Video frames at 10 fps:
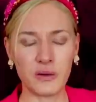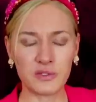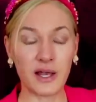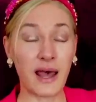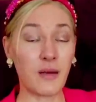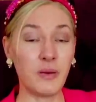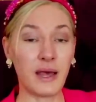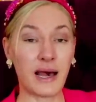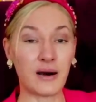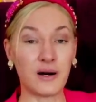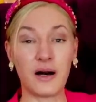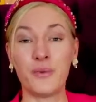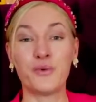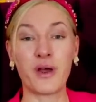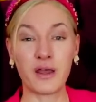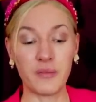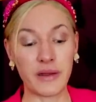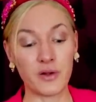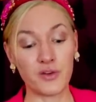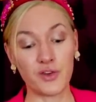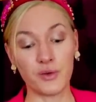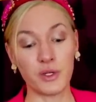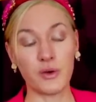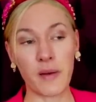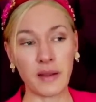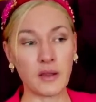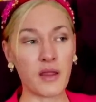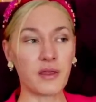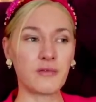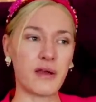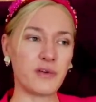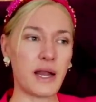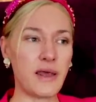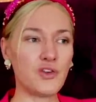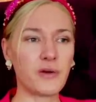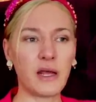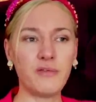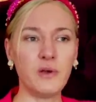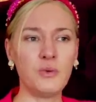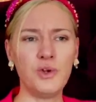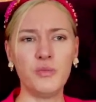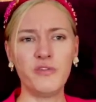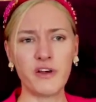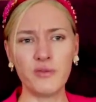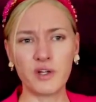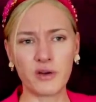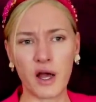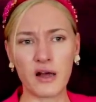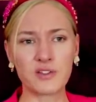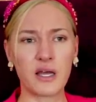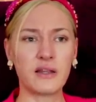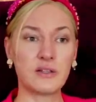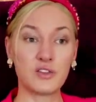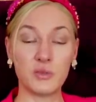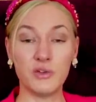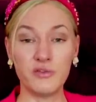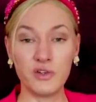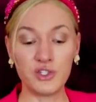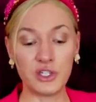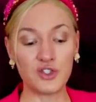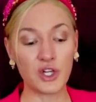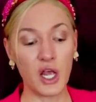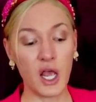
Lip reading: it. It was a happy hour. I would recommend it to you. I mean, nothing revelatory, a few new photographs, I think some new footage.